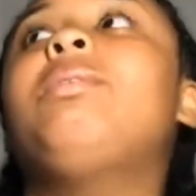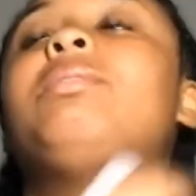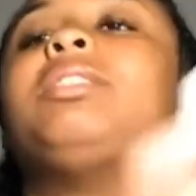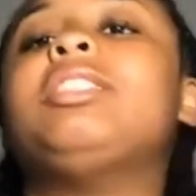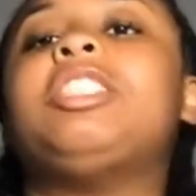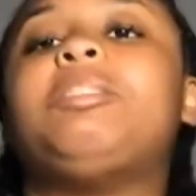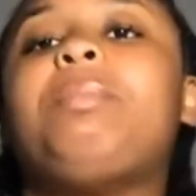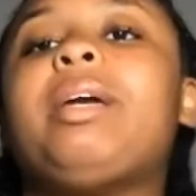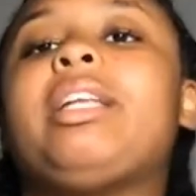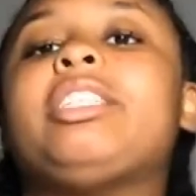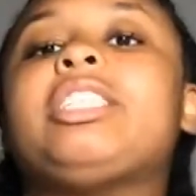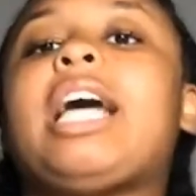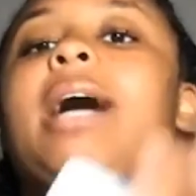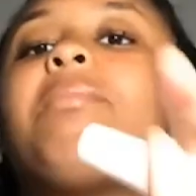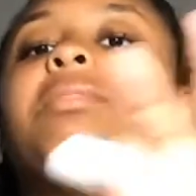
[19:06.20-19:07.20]
was in
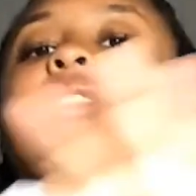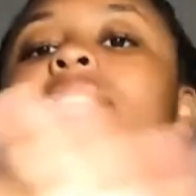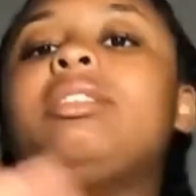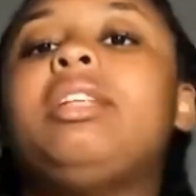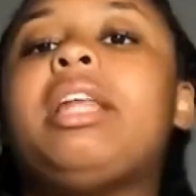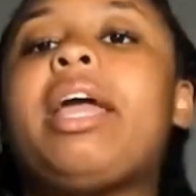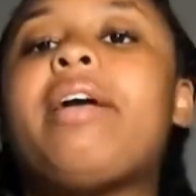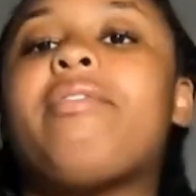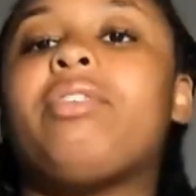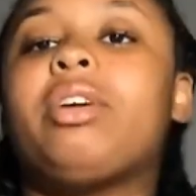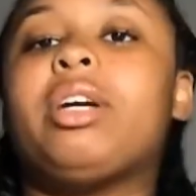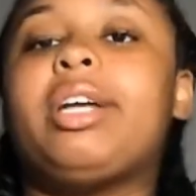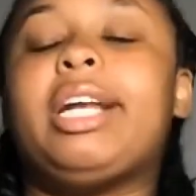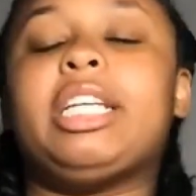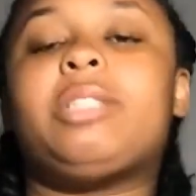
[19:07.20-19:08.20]
Spanish. I was never
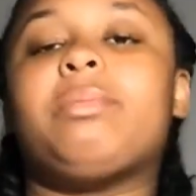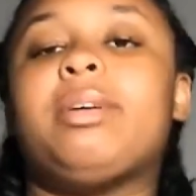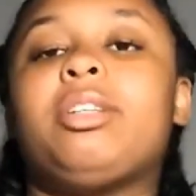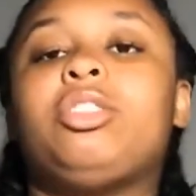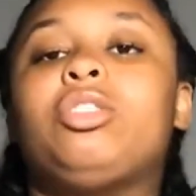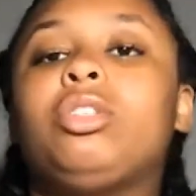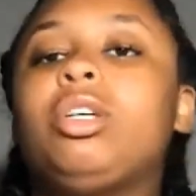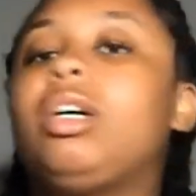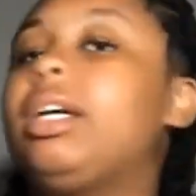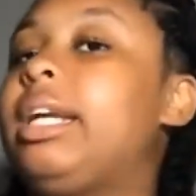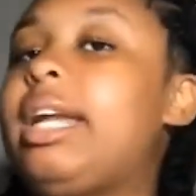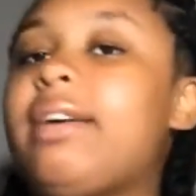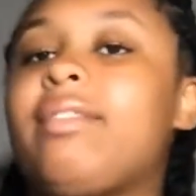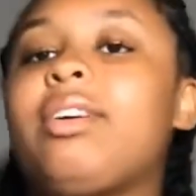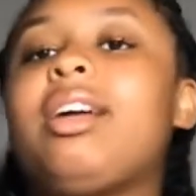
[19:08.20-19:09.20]
good at Spanish.
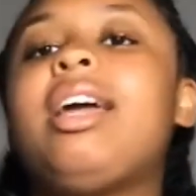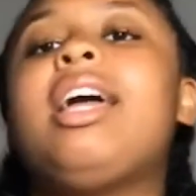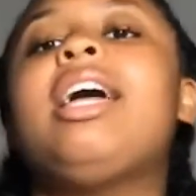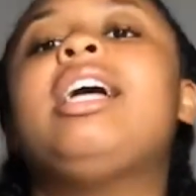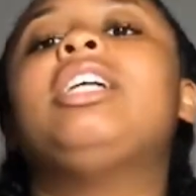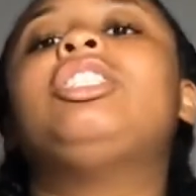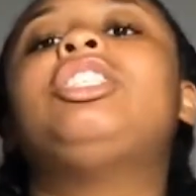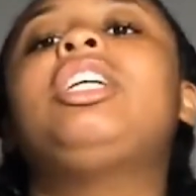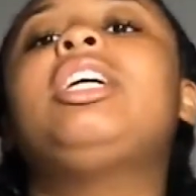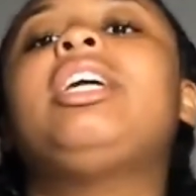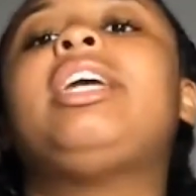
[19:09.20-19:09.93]
Never. She